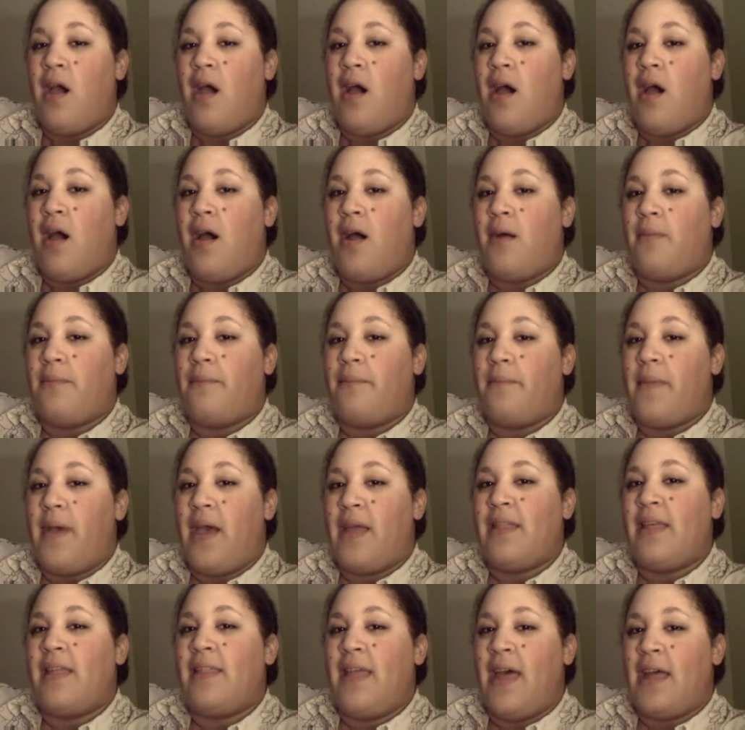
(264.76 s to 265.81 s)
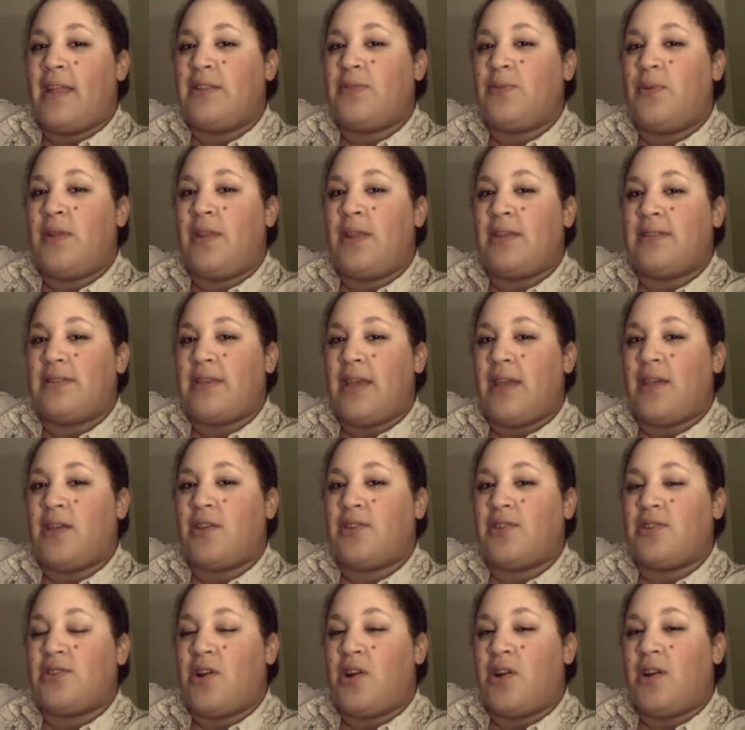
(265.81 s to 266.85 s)
And then that's when the
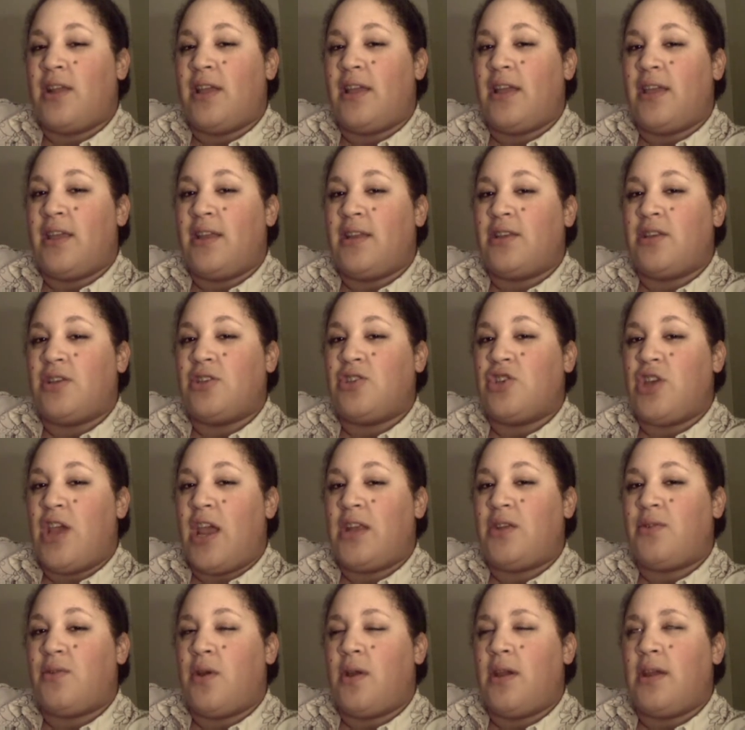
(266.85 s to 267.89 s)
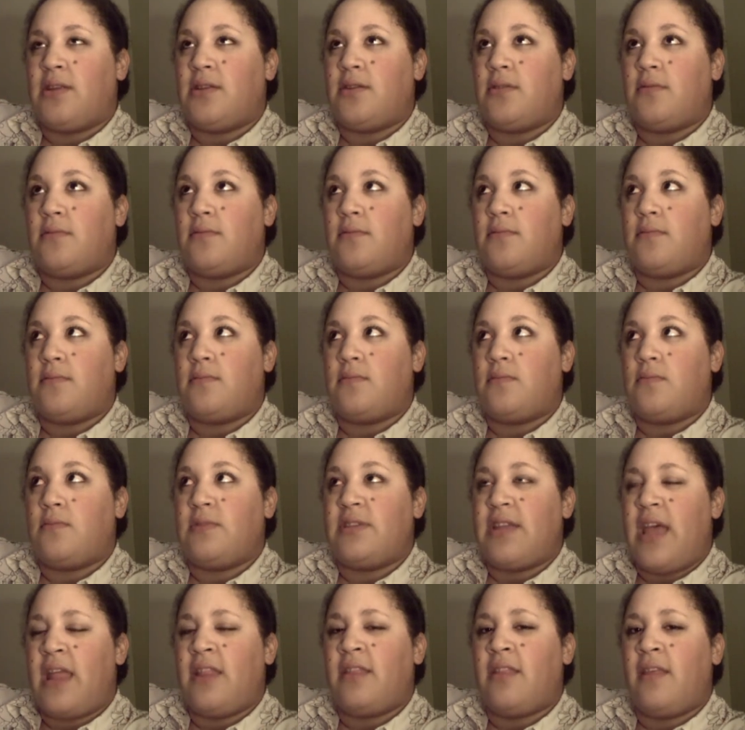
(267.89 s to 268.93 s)
cycle starting in January
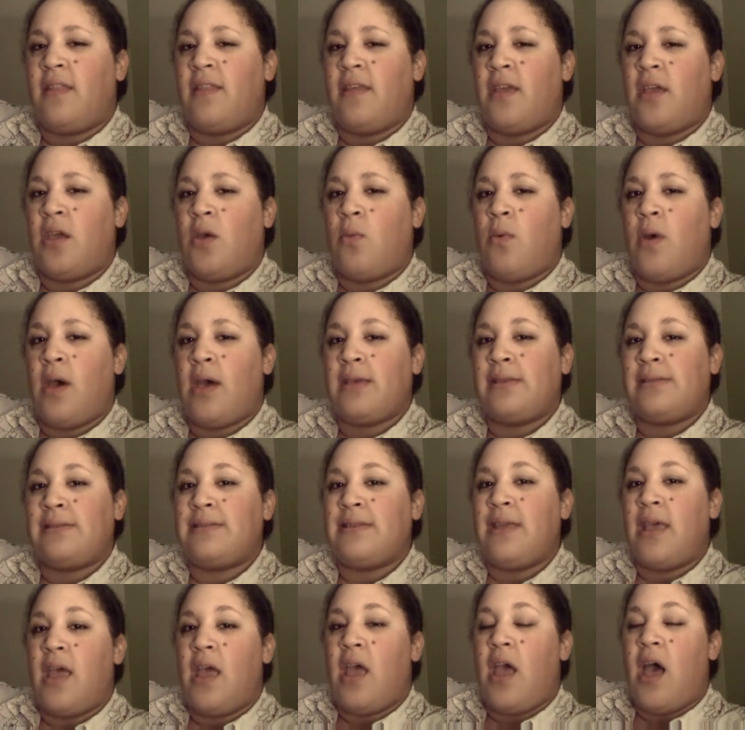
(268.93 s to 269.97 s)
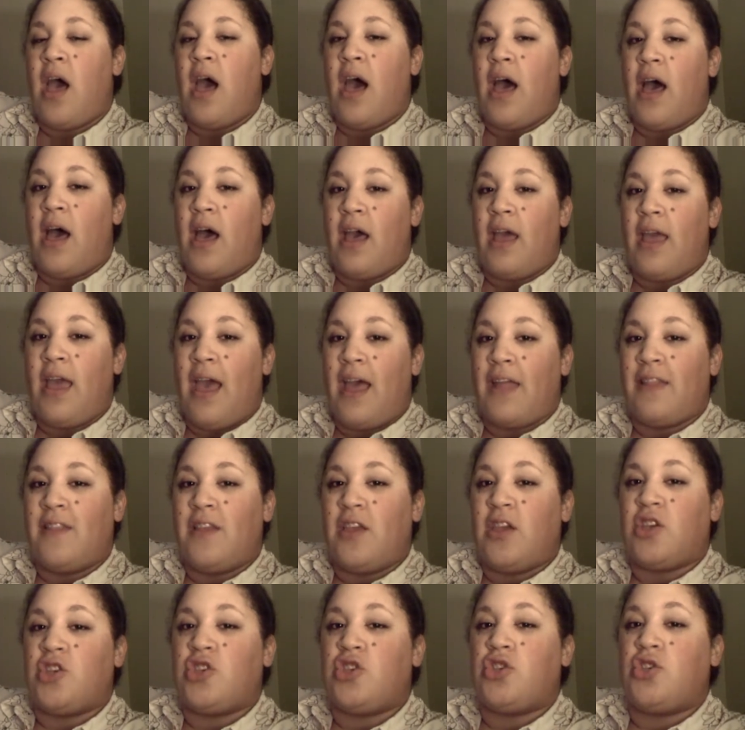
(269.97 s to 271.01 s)
10th, I think it was, I had
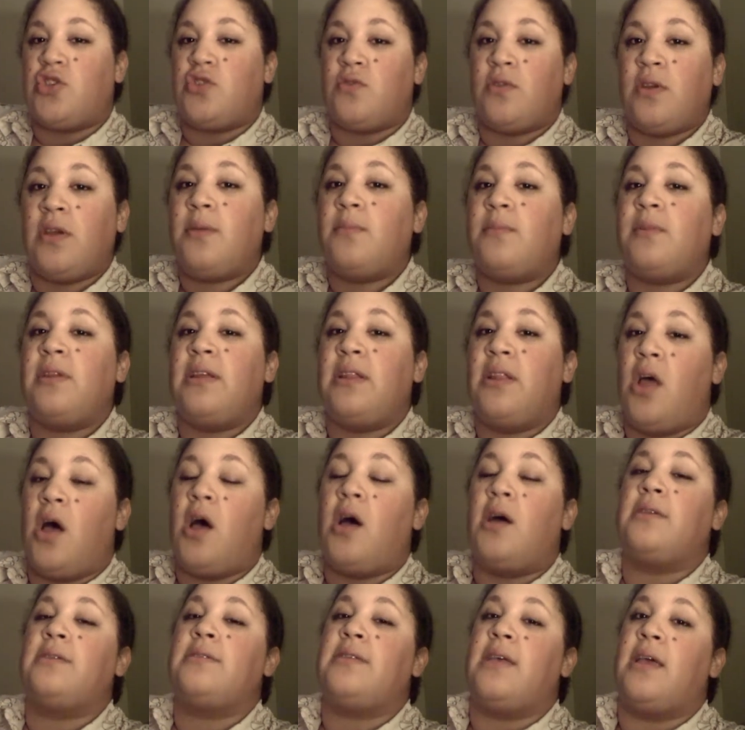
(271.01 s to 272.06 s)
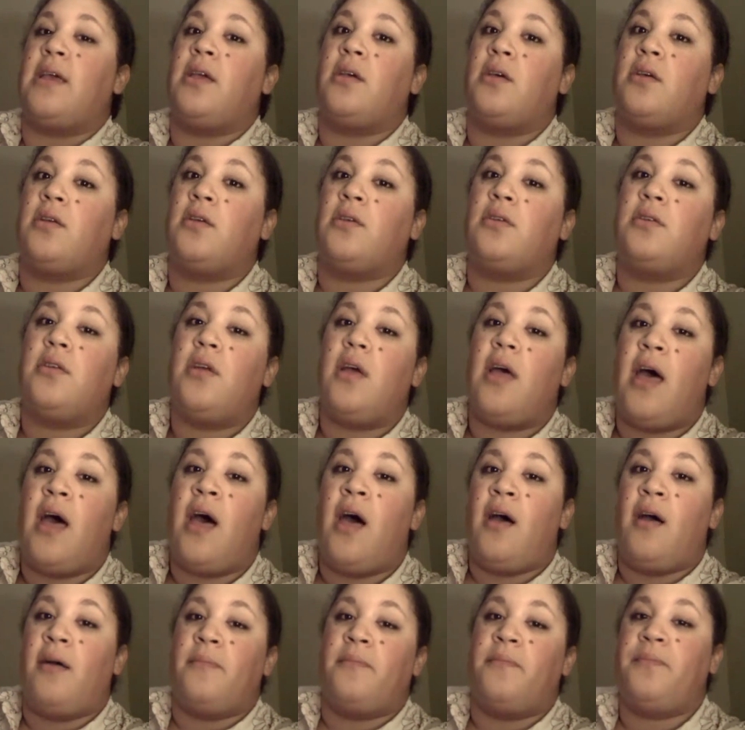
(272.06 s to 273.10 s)
the extremely long cycle.
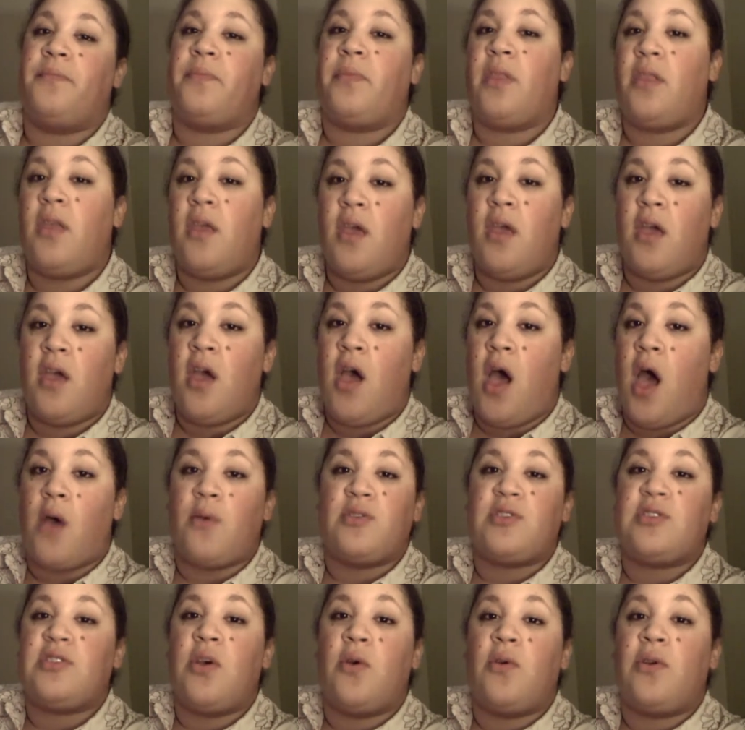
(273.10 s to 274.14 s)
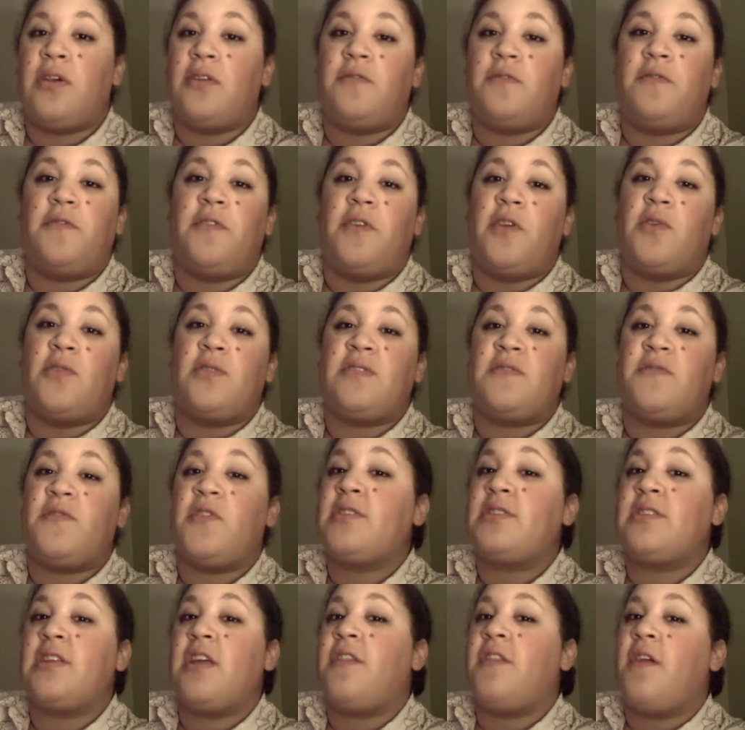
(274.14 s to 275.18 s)
I was so confused.
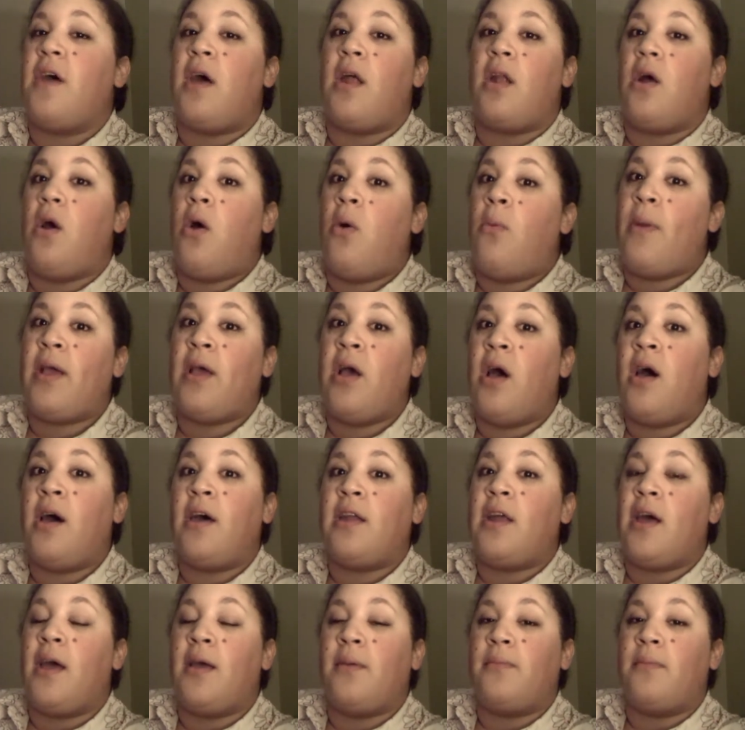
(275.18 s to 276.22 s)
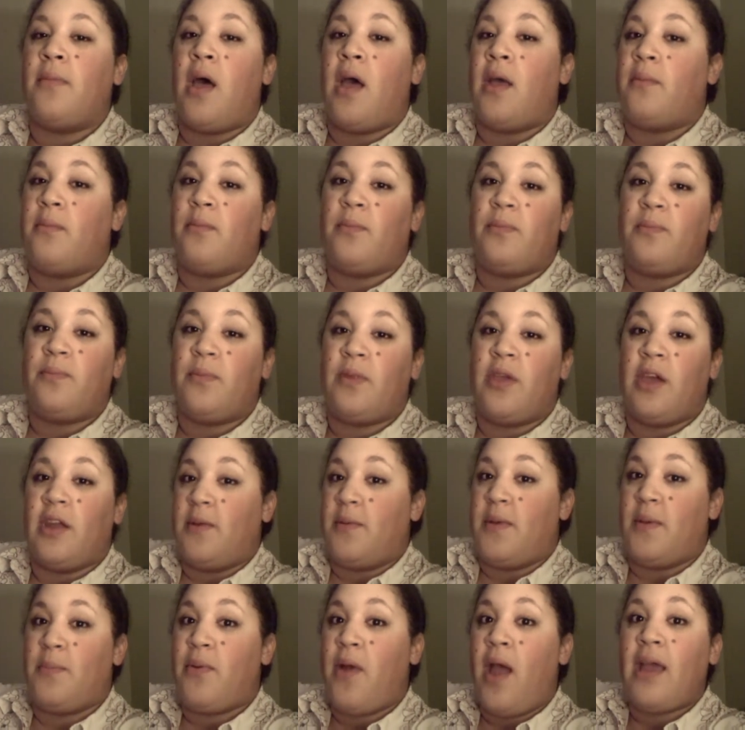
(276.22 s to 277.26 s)
First I thought, oh my God, I'm going
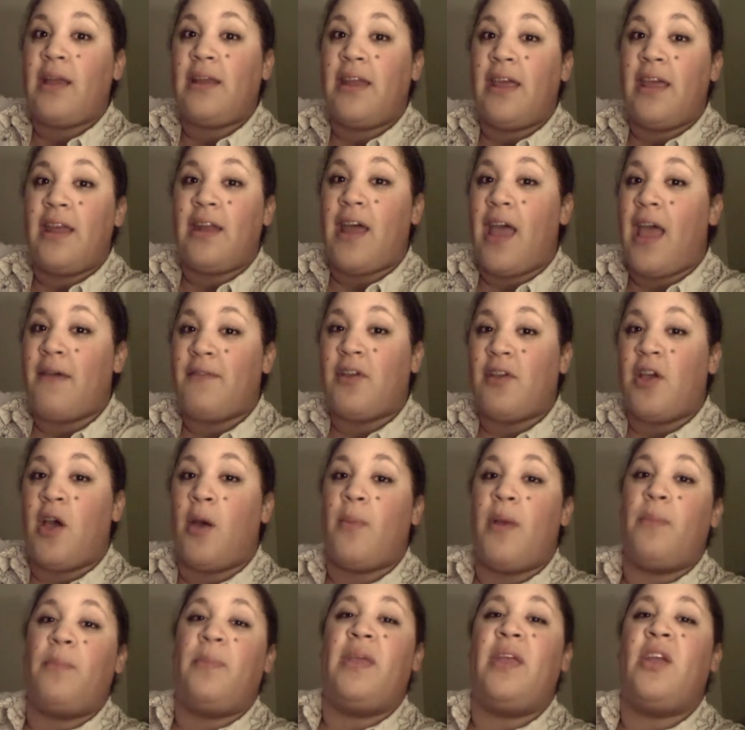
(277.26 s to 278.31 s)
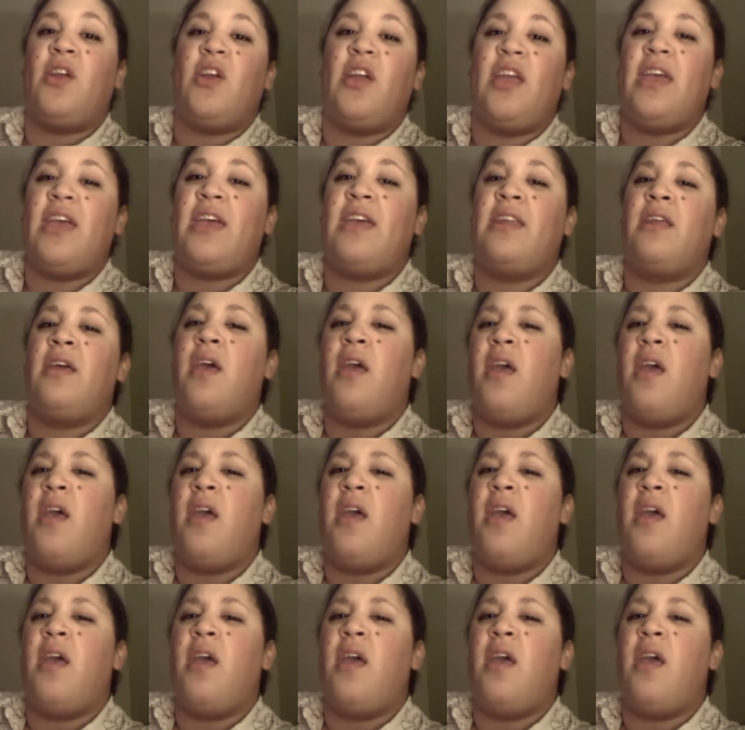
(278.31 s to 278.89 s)
to be pregnant. I haven't got my period.